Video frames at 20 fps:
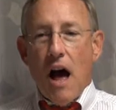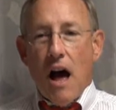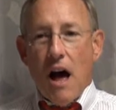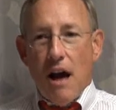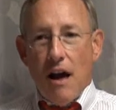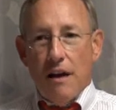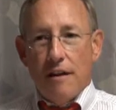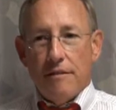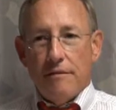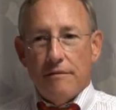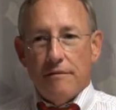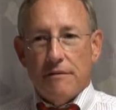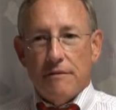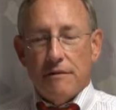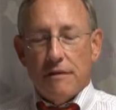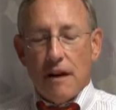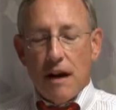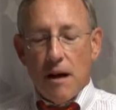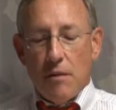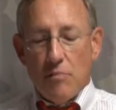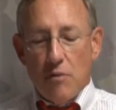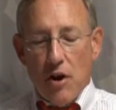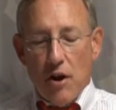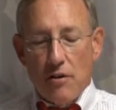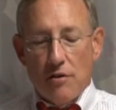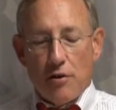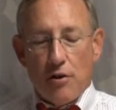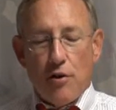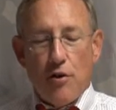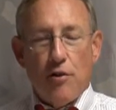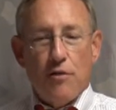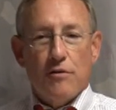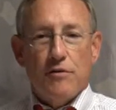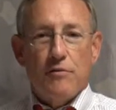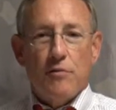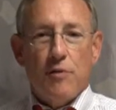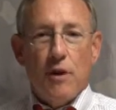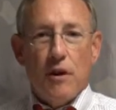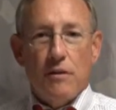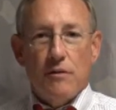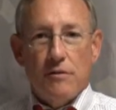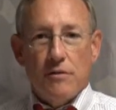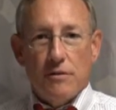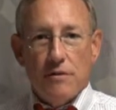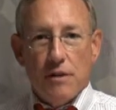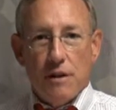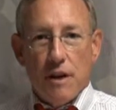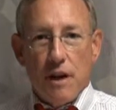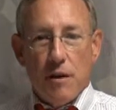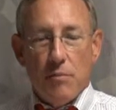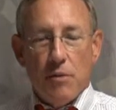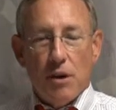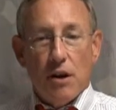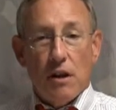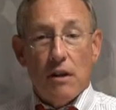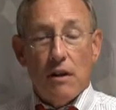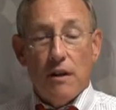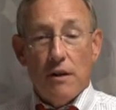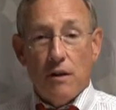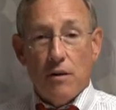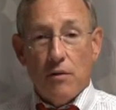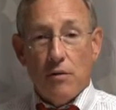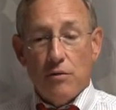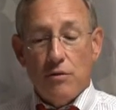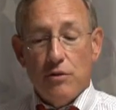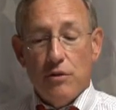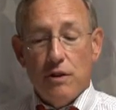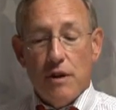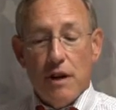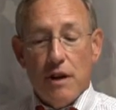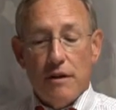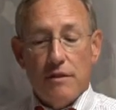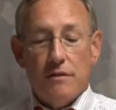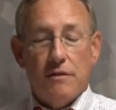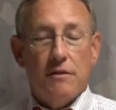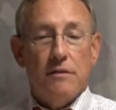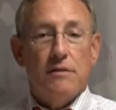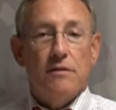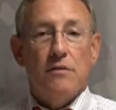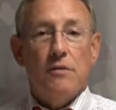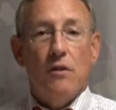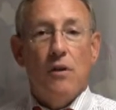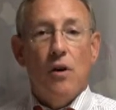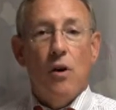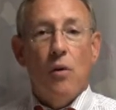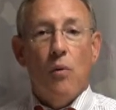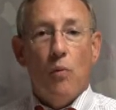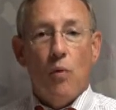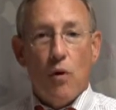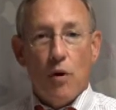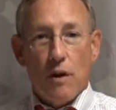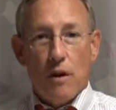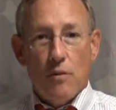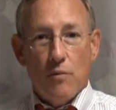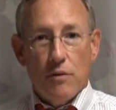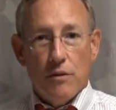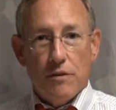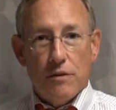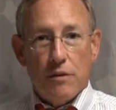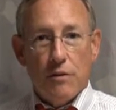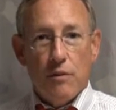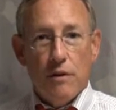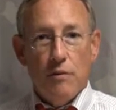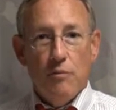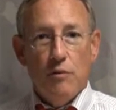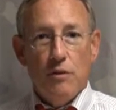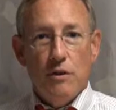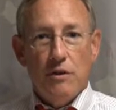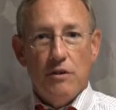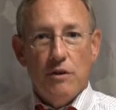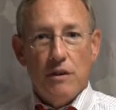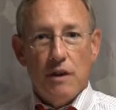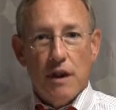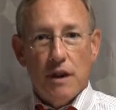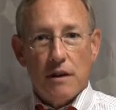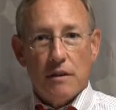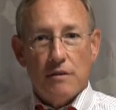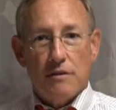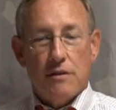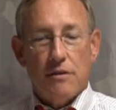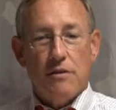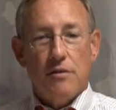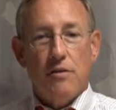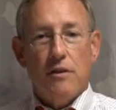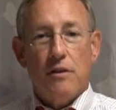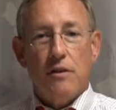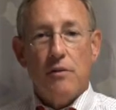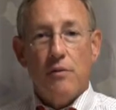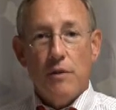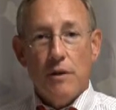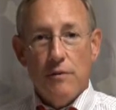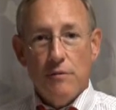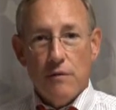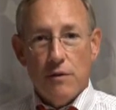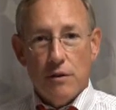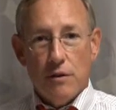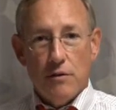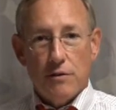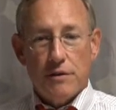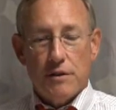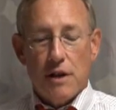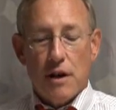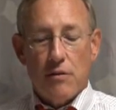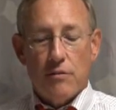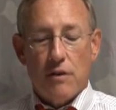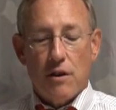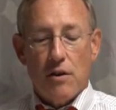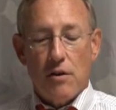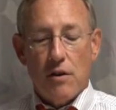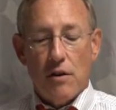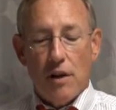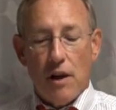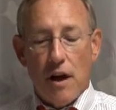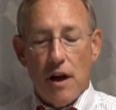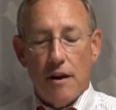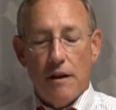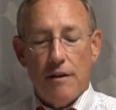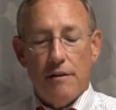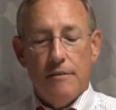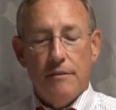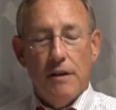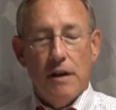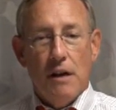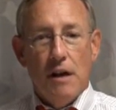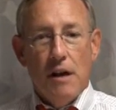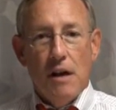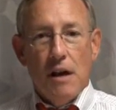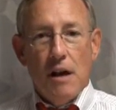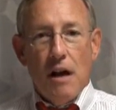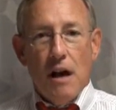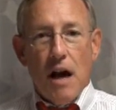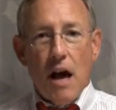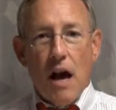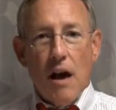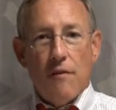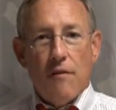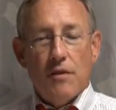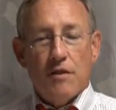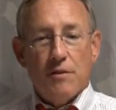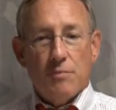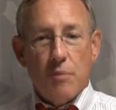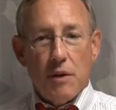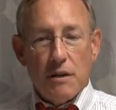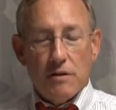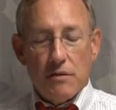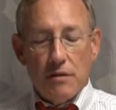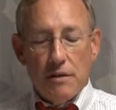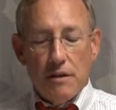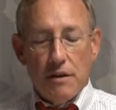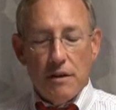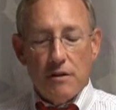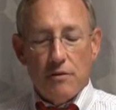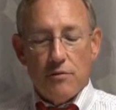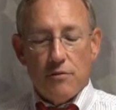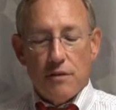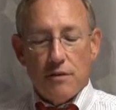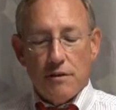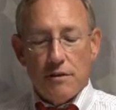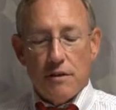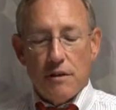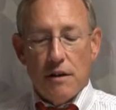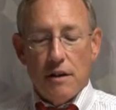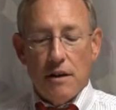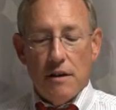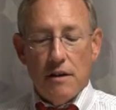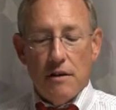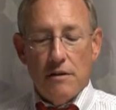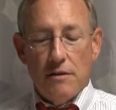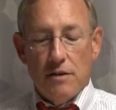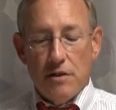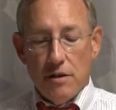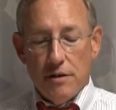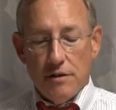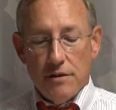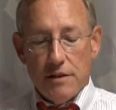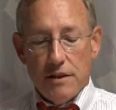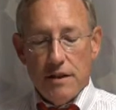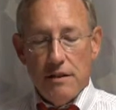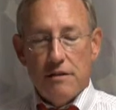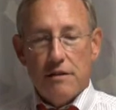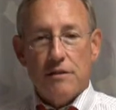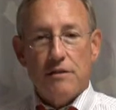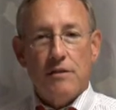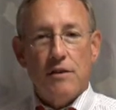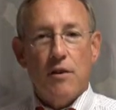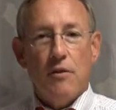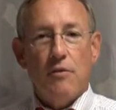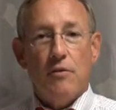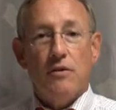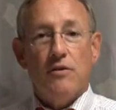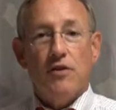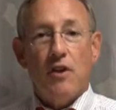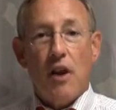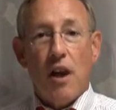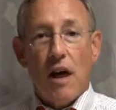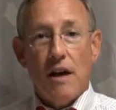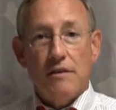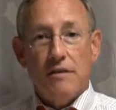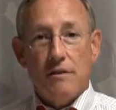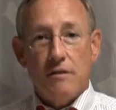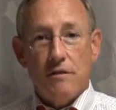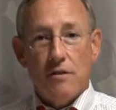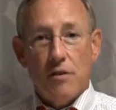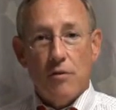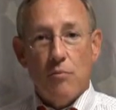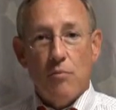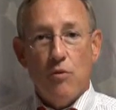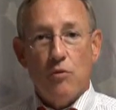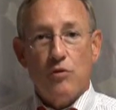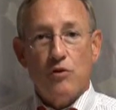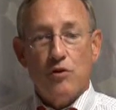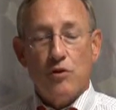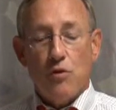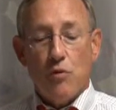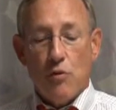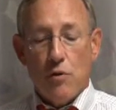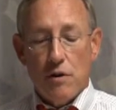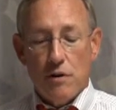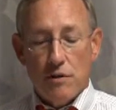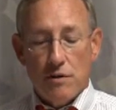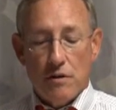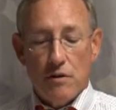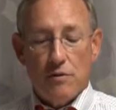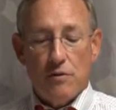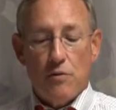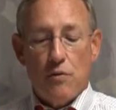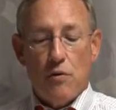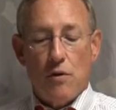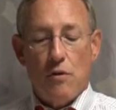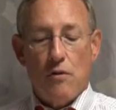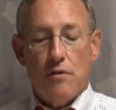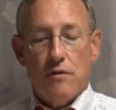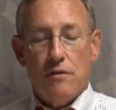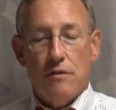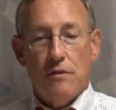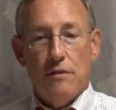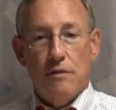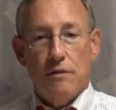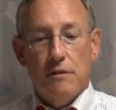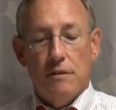Hi, I'm Dr. Curtis Rogers, and I'm a clinical geneticist working with the Greenwood Genetic Center in Greenville, South Carolina. I have a special interest in diseases known as lysosomal storage disorders.